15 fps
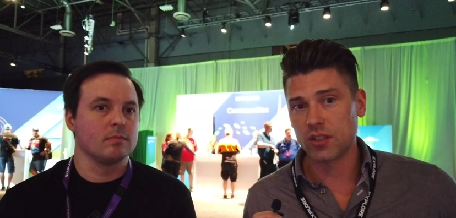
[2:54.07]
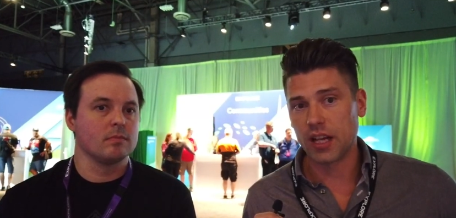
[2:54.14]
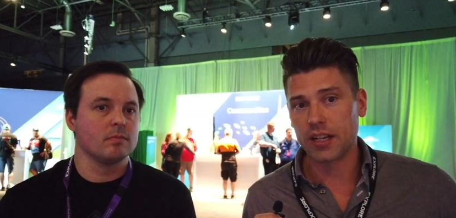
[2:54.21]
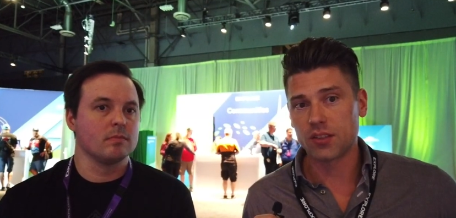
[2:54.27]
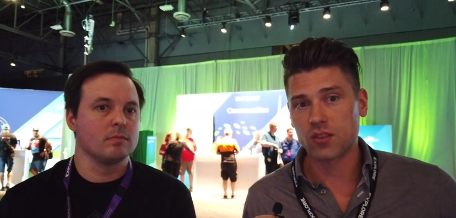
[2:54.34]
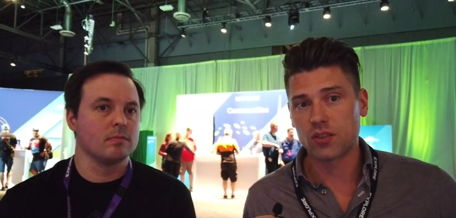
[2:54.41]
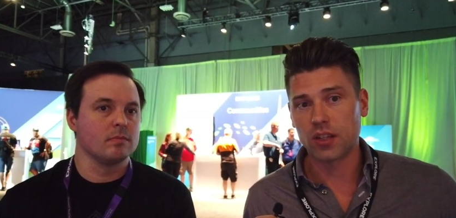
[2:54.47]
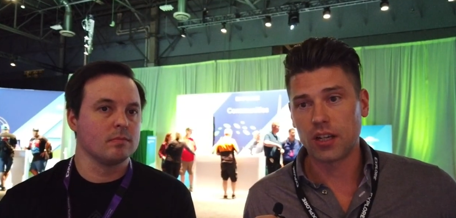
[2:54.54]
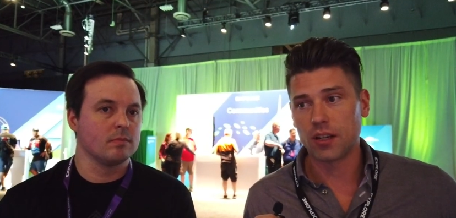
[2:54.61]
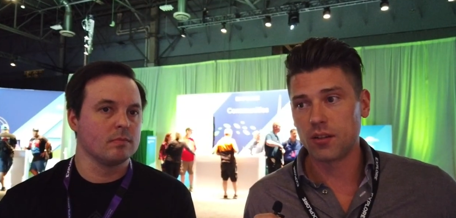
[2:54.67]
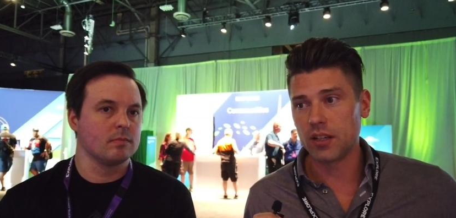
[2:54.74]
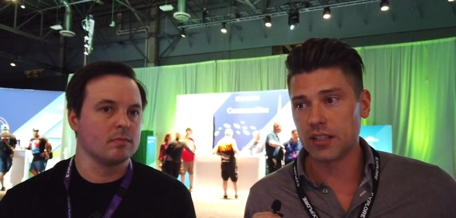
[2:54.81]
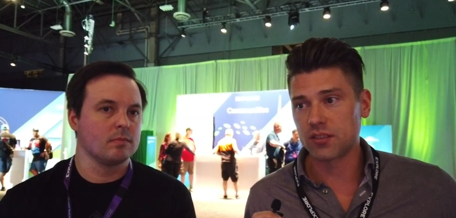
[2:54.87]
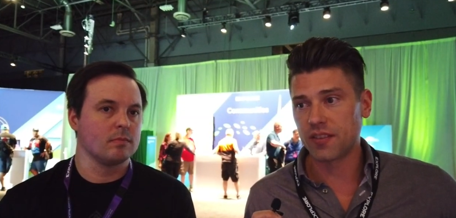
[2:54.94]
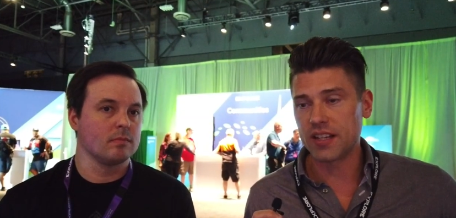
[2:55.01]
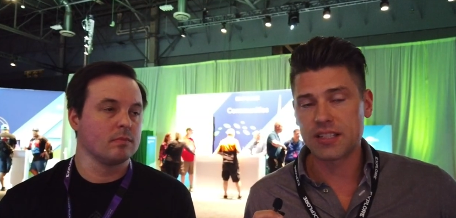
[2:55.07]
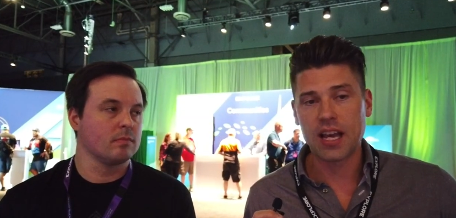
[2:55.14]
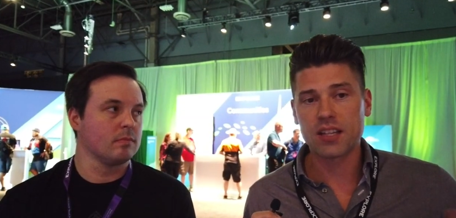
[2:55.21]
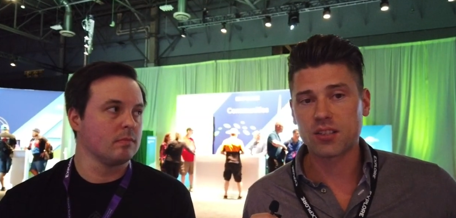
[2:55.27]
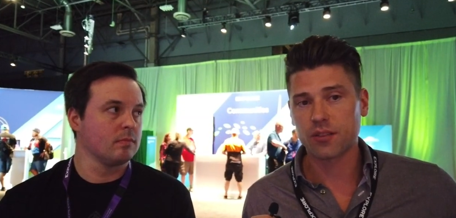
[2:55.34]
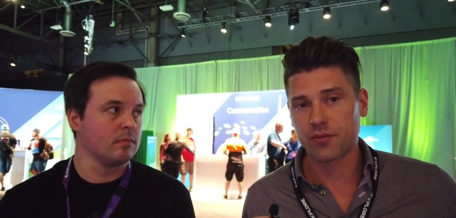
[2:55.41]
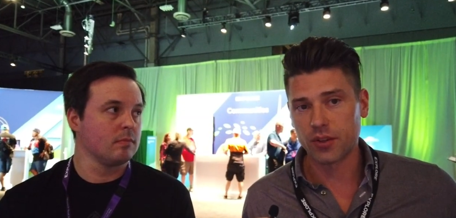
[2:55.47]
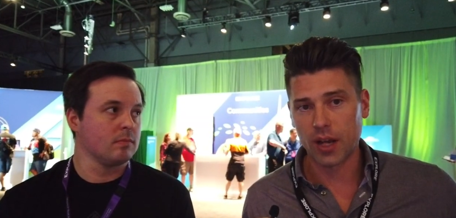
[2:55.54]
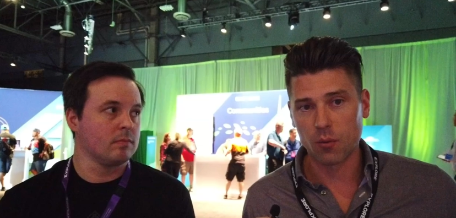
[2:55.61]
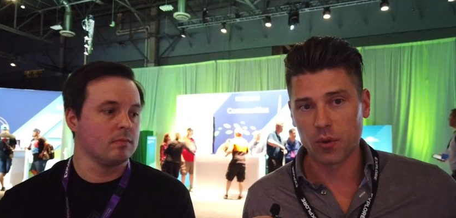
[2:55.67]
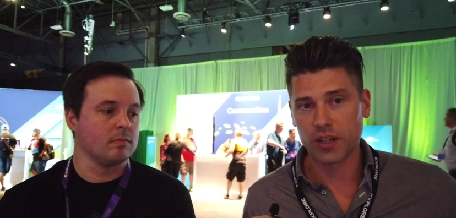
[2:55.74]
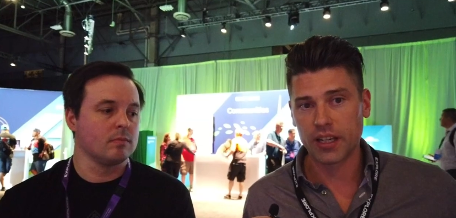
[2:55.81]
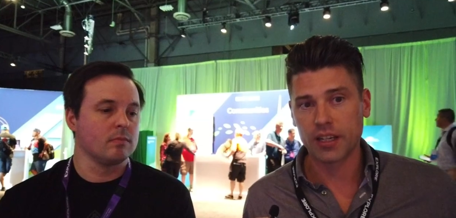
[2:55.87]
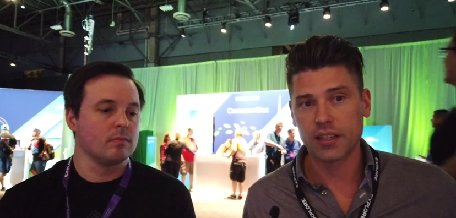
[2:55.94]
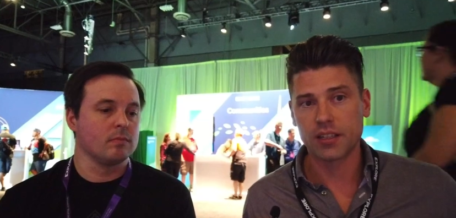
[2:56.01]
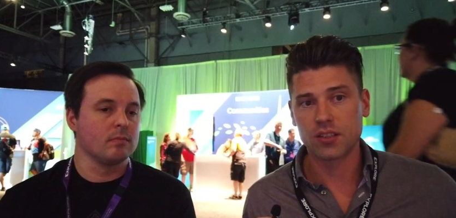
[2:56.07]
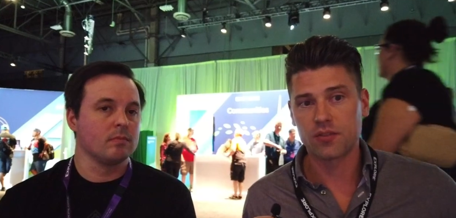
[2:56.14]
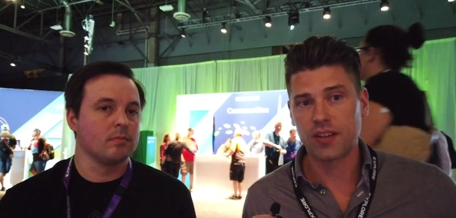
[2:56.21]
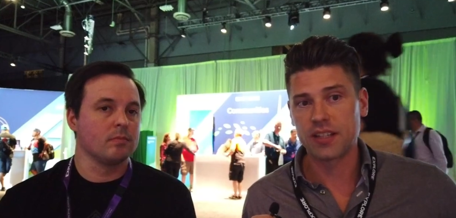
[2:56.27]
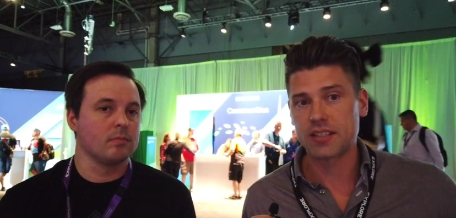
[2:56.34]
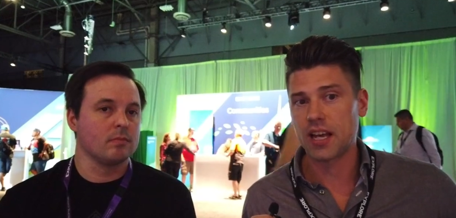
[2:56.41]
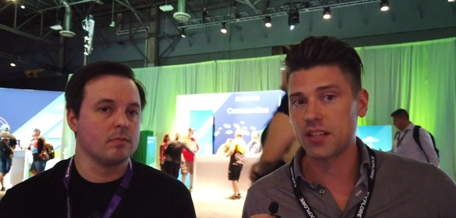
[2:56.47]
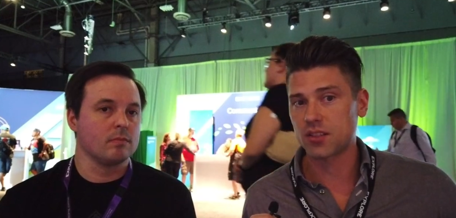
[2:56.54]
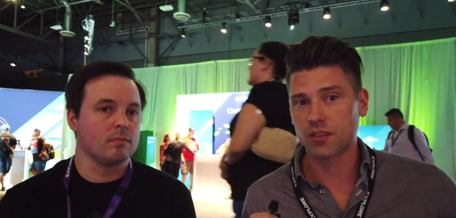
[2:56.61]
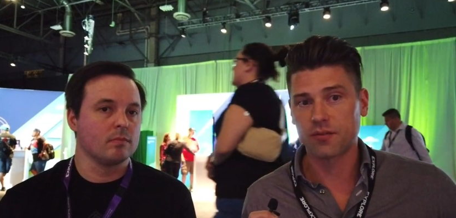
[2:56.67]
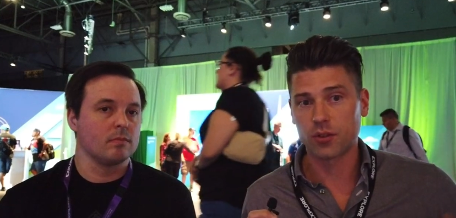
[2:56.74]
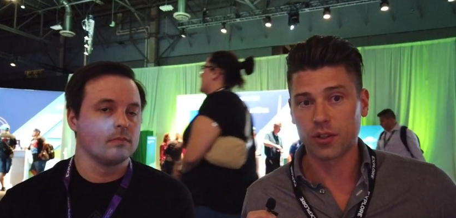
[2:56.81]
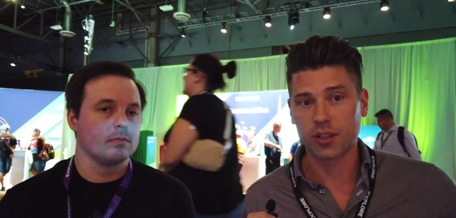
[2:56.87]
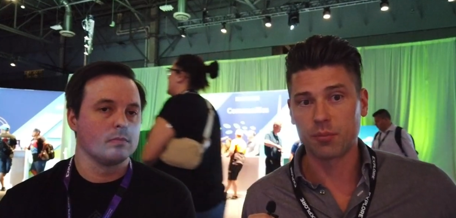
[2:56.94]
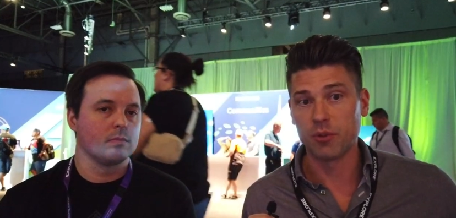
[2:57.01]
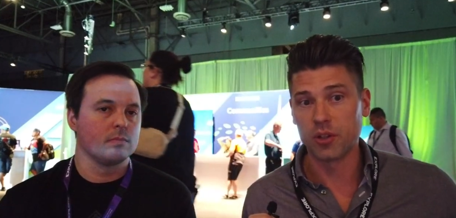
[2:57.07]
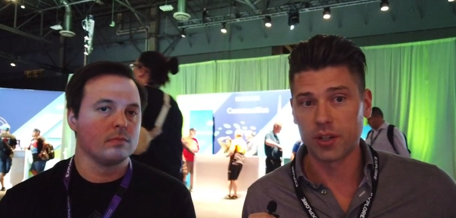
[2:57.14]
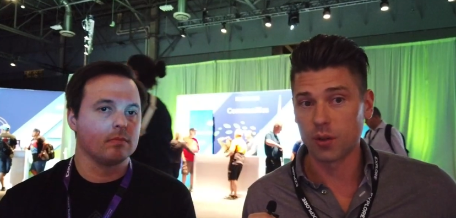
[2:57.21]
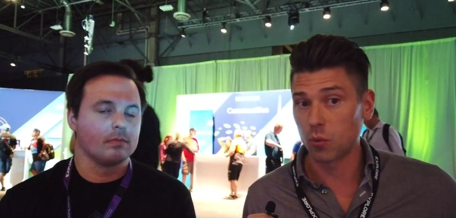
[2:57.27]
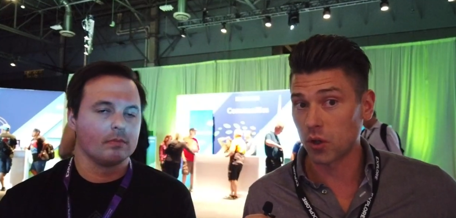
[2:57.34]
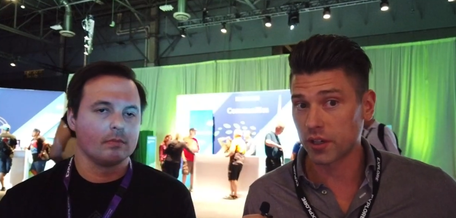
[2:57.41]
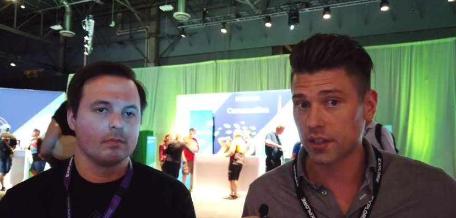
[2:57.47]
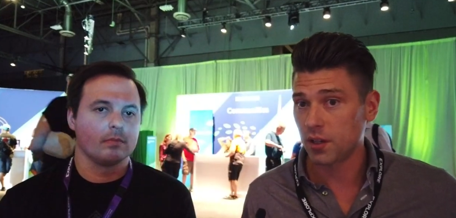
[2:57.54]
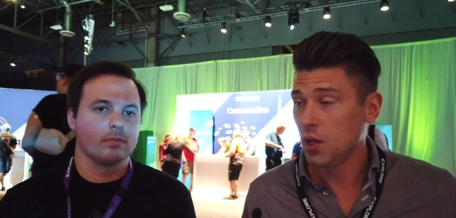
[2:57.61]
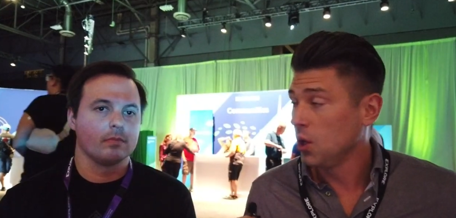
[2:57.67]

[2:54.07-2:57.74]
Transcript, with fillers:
Speaker 1: is that it's uh, it's fantastic for networking. It's fantastic for community work.